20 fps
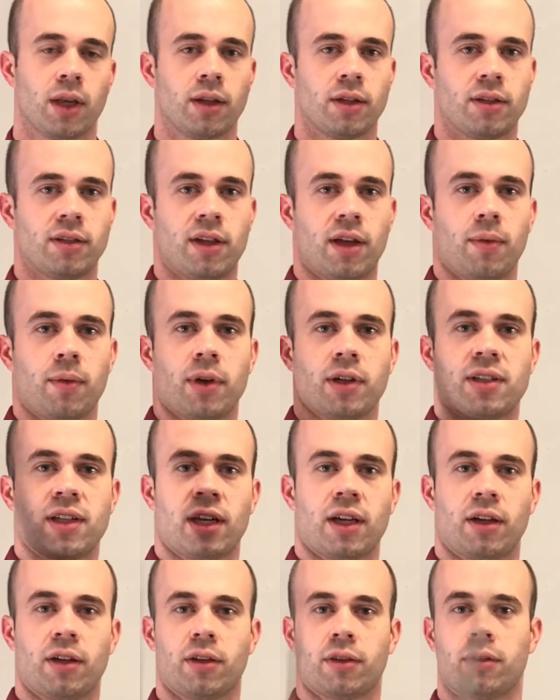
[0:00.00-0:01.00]
Today I want to
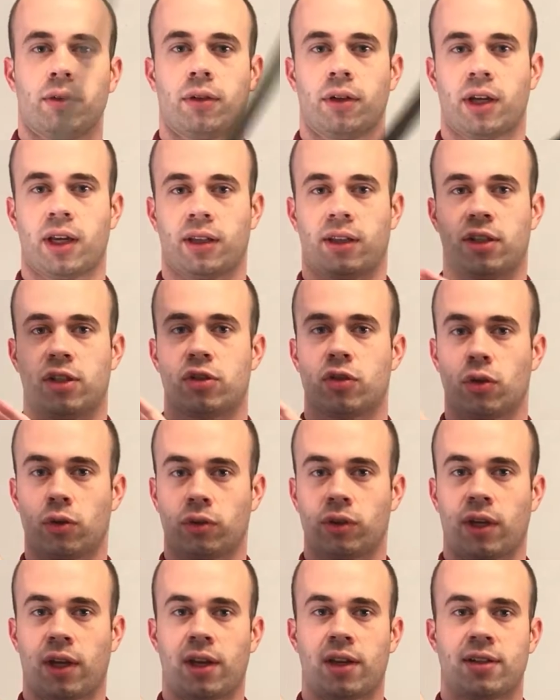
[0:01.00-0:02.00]
take another look at the
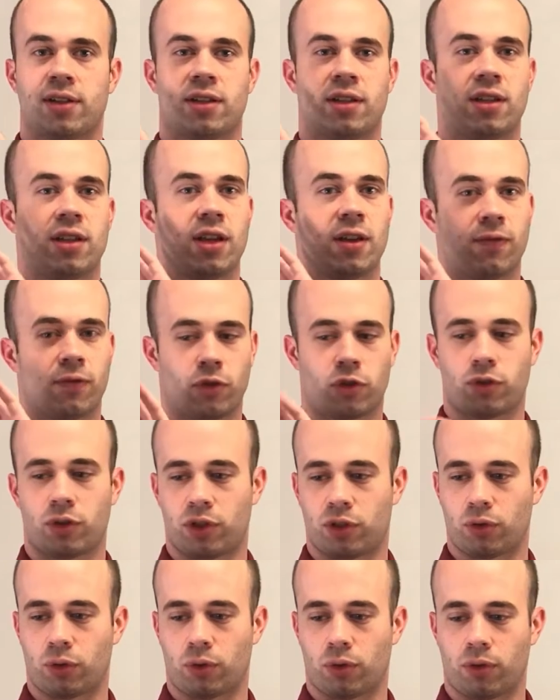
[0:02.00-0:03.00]
Song Dynasty infantry
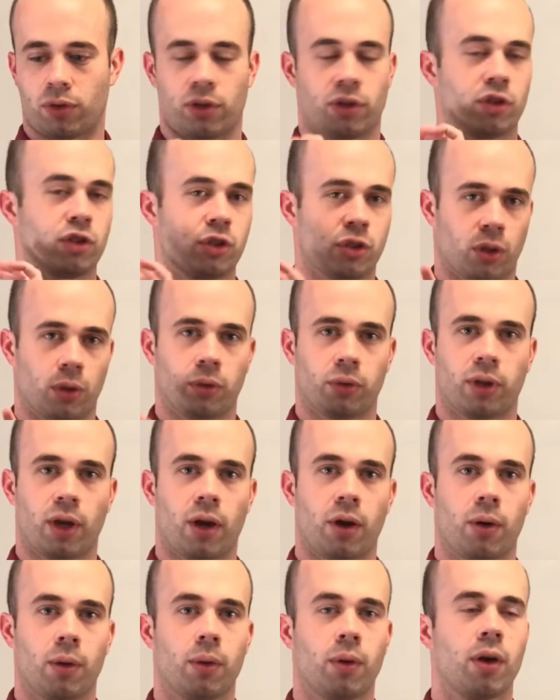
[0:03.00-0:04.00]
sword, or the Shou
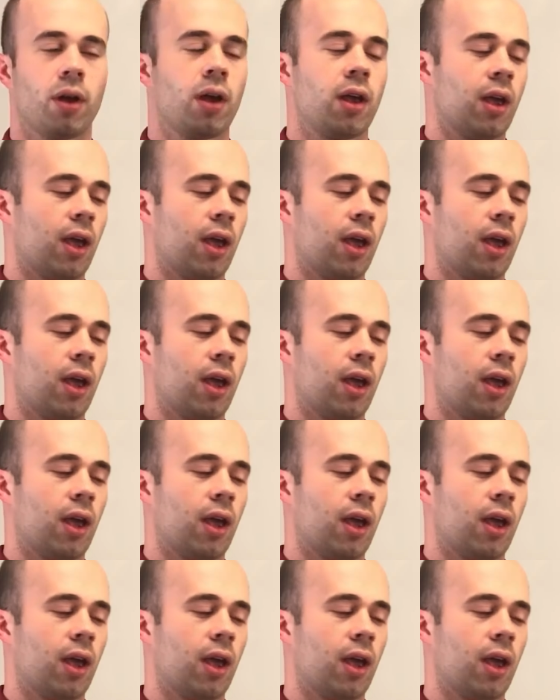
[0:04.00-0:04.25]
Dao,